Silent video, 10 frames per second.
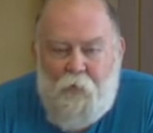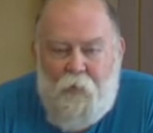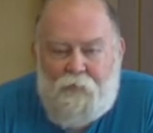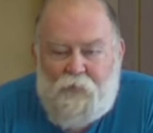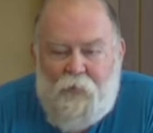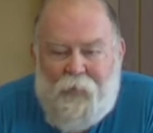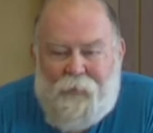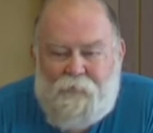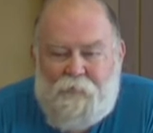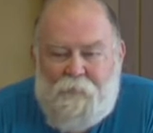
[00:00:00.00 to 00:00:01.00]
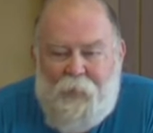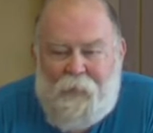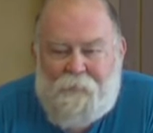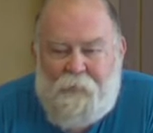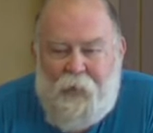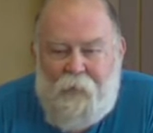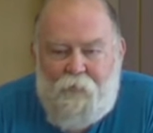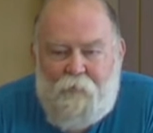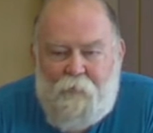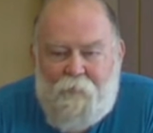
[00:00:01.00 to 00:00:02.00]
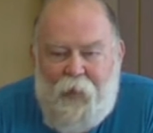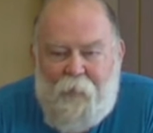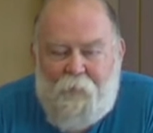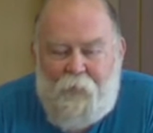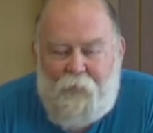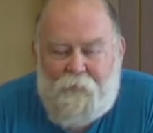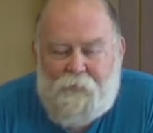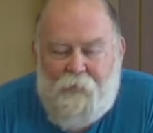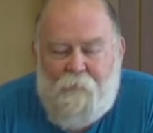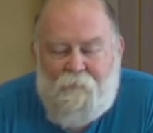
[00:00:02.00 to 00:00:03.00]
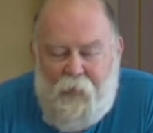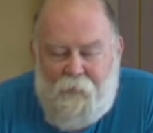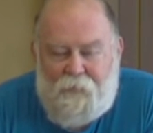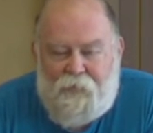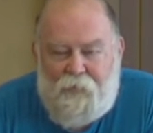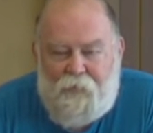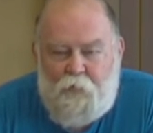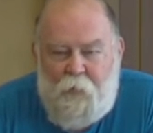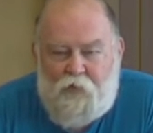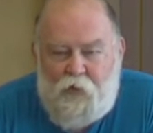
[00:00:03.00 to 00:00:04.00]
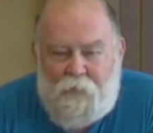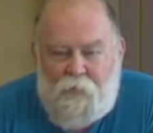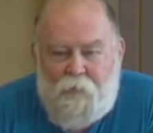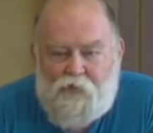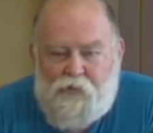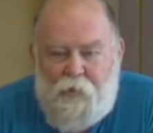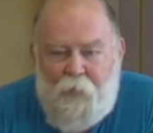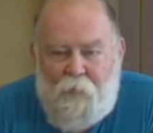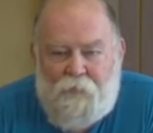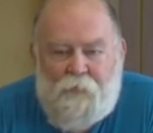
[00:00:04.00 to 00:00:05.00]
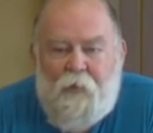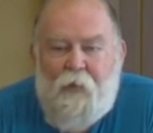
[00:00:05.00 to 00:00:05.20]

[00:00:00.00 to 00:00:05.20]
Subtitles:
Why don't you go ahead and do that today with your families and then send us pictures and we'll share those.